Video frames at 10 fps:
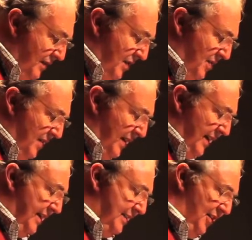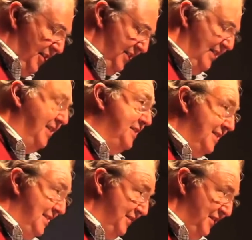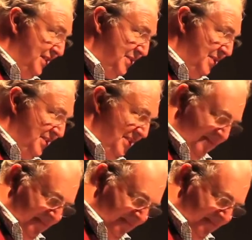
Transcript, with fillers: you a historical answer to the first question.